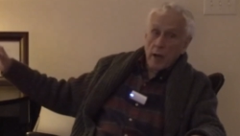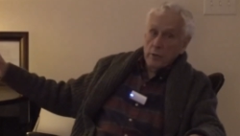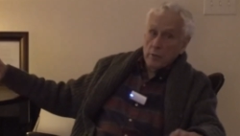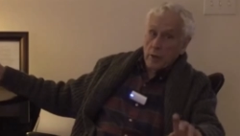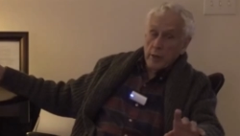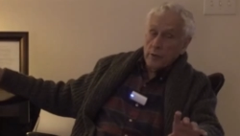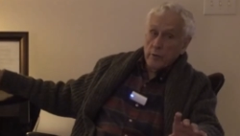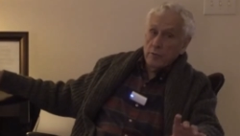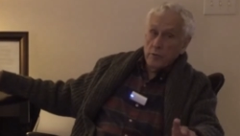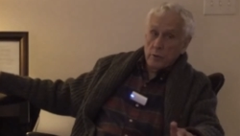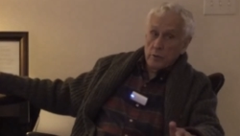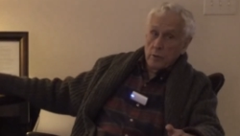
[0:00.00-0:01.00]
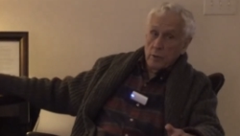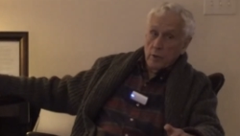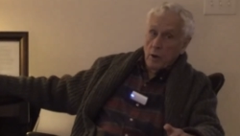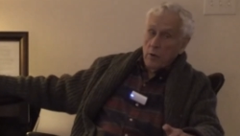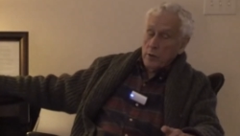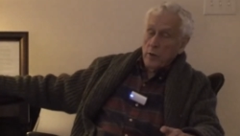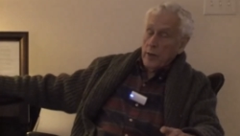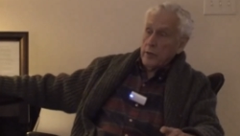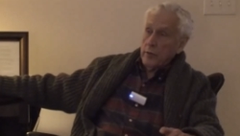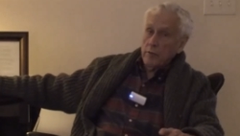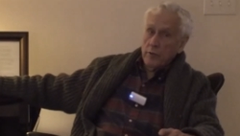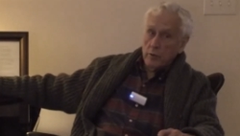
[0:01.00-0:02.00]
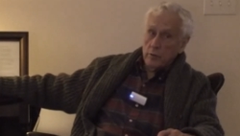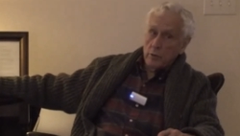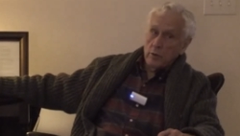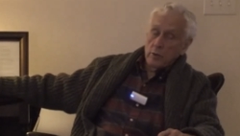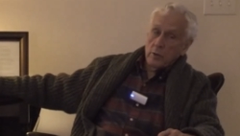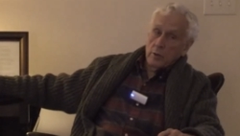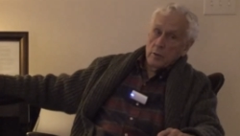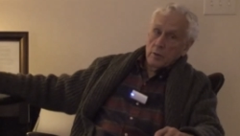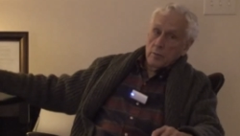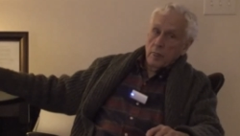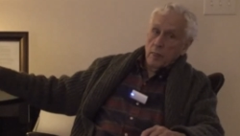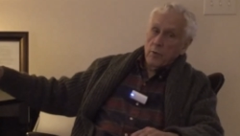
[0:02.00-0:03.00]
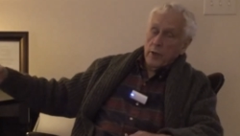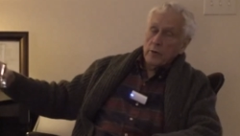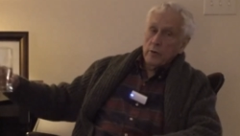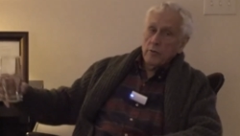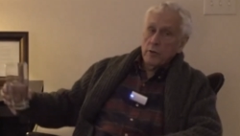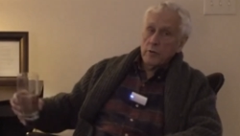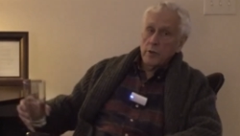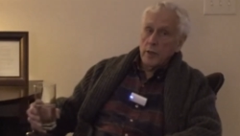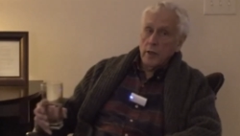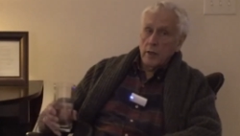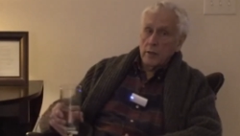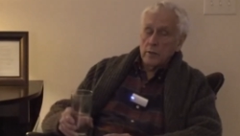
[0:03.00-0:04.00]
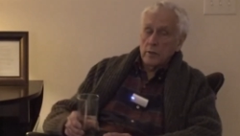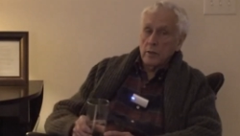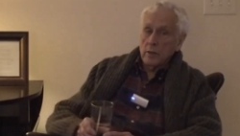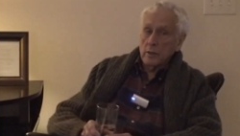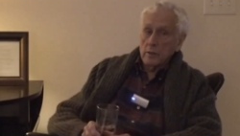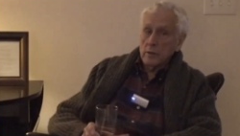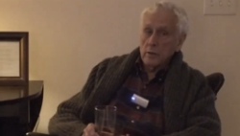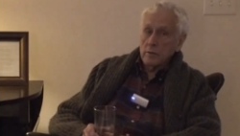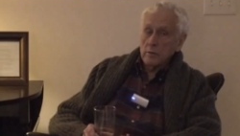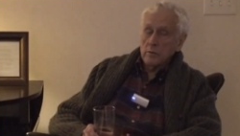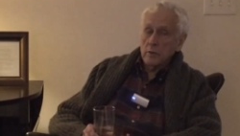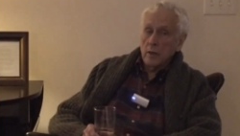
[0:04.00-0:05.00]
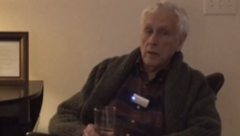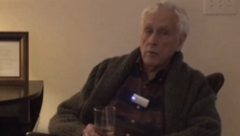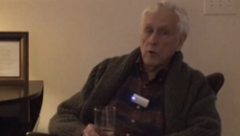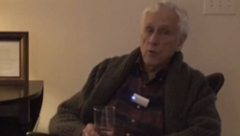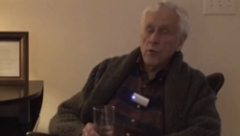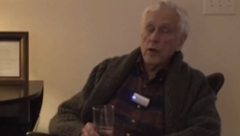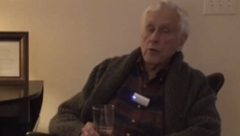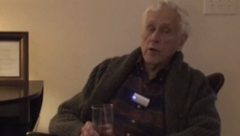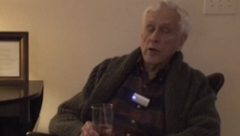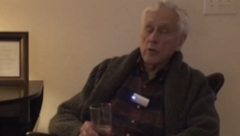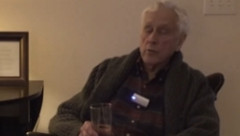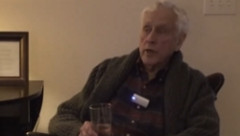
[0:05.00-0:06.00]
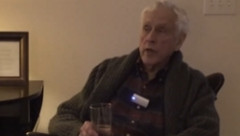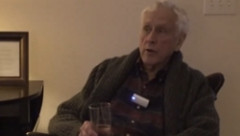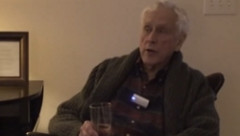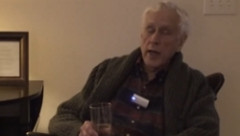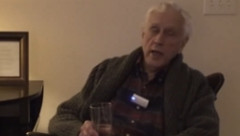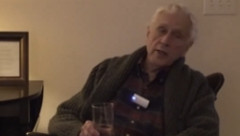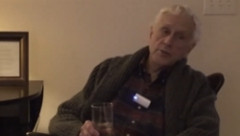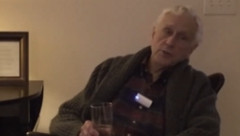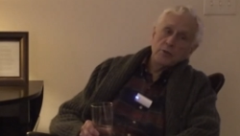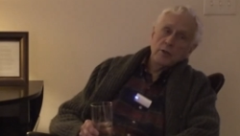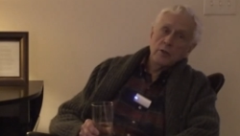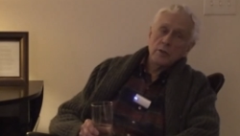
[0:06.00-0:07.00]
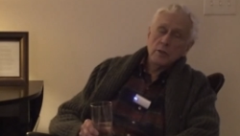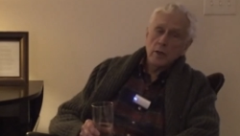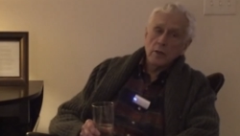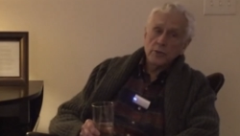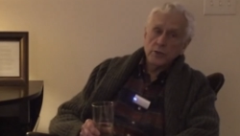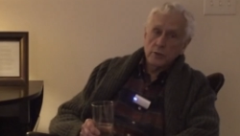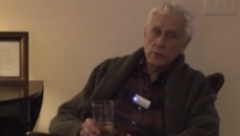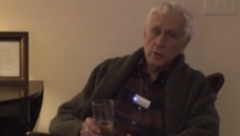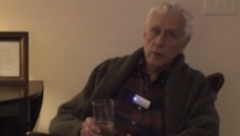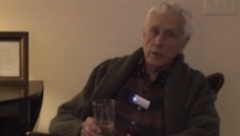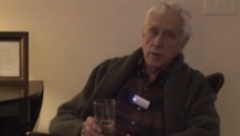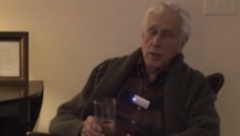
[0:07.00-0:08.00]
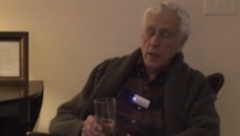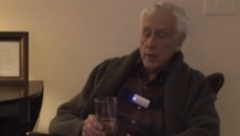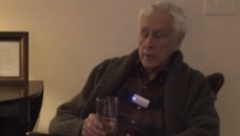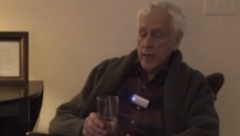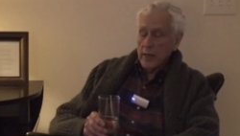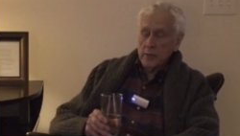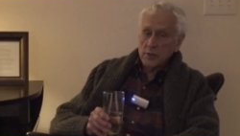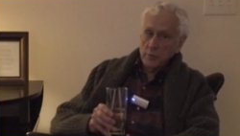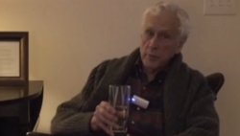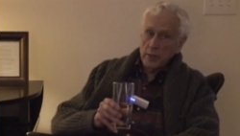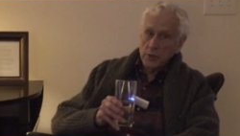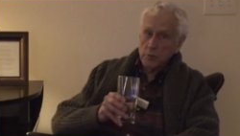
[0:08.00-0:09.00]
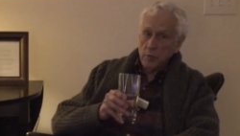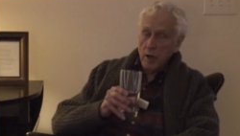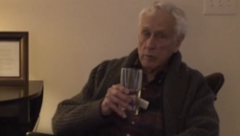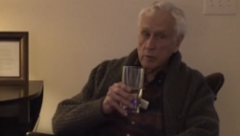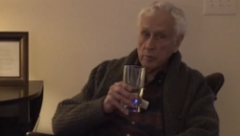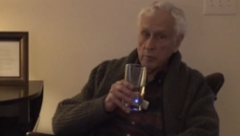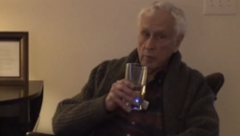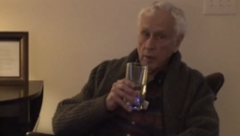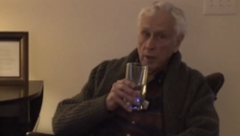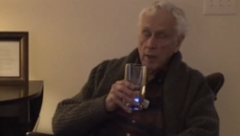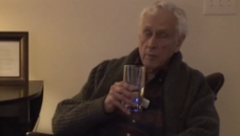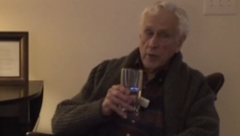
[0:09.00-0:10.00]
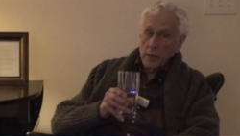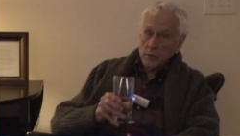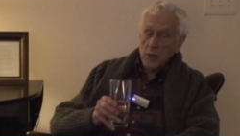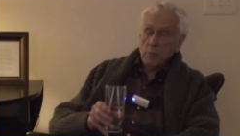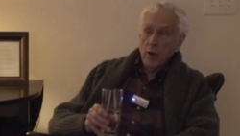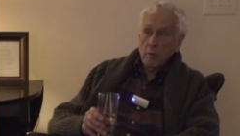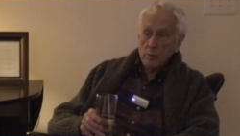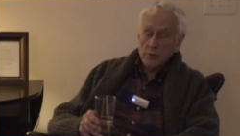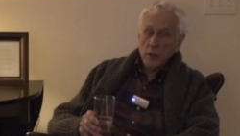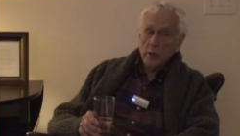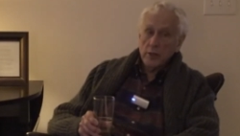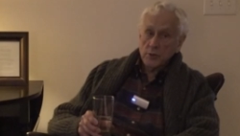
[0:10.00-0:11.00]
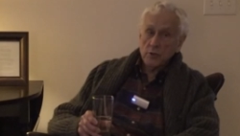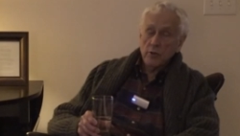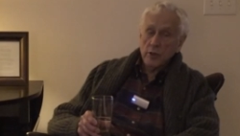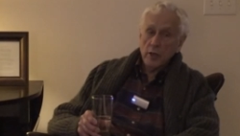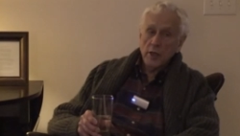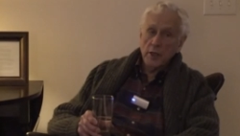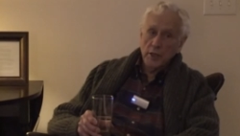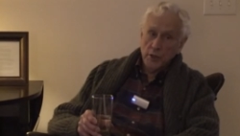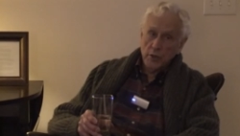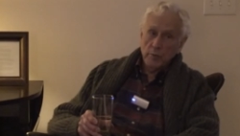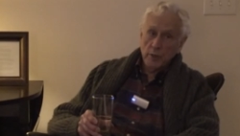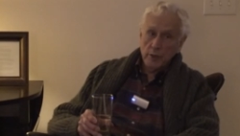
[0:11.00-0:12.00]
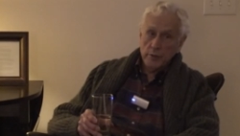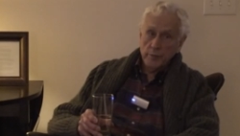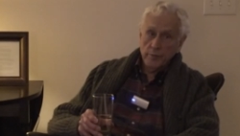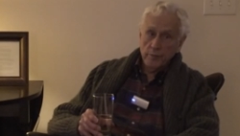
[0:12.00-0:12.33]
I, I agree with you. Thing. Oh no, I agree with you. Right, okay. No, I agree with you on that. Okay. Uh, the, That's why uh, we, we're we are in a historical culture, uh, and that is a major problem, because our problems are historically determined,